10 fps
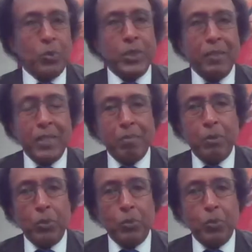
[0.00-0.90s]
whichever number
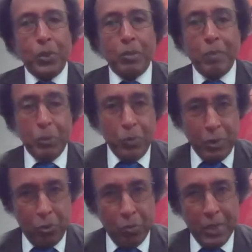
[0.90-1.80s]
we want, but
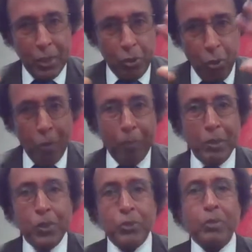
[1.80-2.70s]
what to me
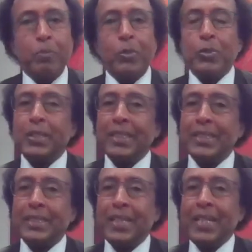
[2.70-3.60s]
globally, what's important
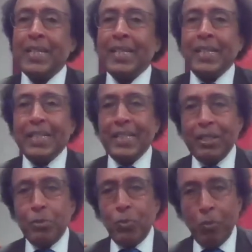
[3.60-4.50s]
is
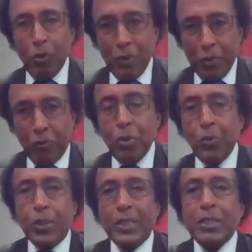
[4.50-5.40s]
we're moving
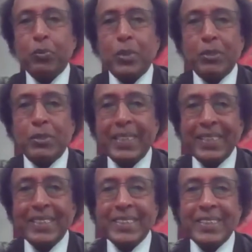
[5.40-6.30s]
forward. In other words,
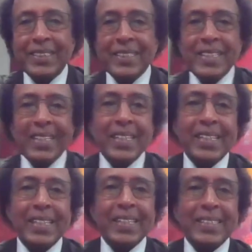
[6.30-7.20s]
this is
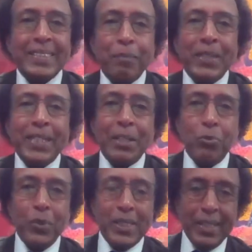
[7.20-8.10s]
something that
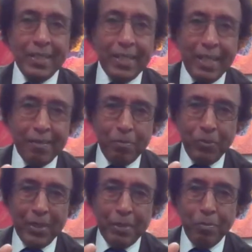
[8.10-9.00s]
we can
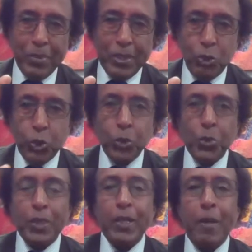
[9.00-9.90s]
be
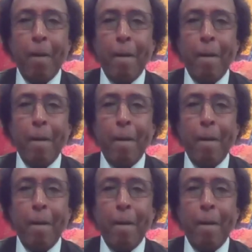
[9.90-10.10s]
sure